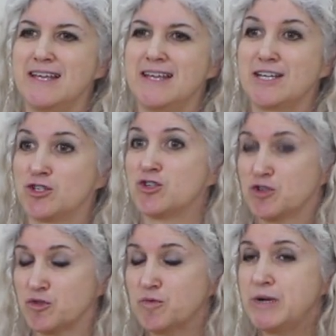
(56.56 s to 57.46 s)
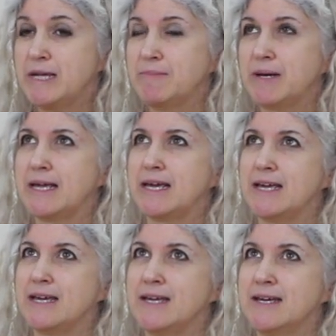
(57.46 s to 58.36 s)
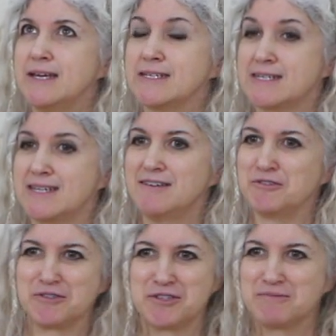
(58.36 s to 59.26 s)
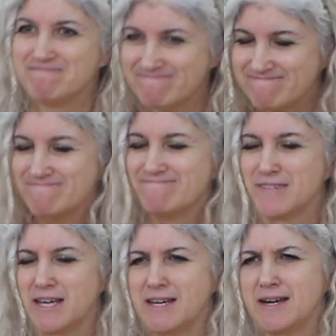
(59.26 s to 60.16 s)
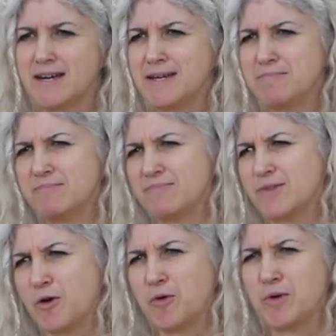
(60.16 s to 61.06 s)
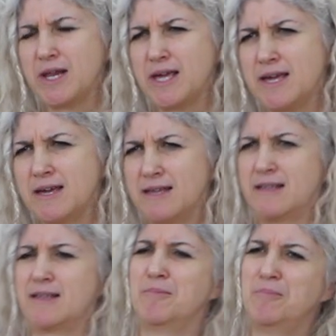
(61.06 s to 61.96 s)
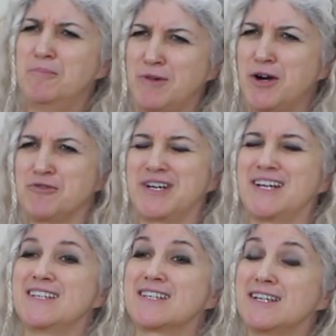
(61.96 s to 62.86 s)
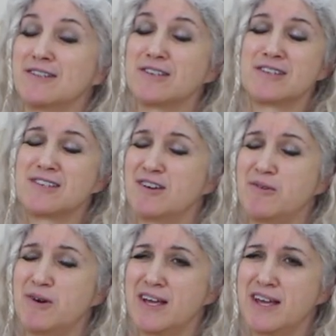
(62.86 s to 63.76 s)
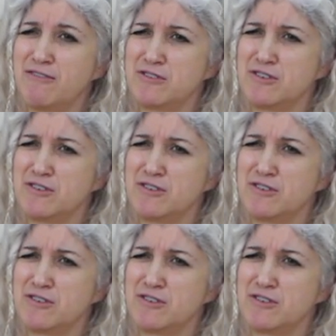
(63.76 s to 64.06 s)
extremely skilled. And I'm only moderately skilled, so I have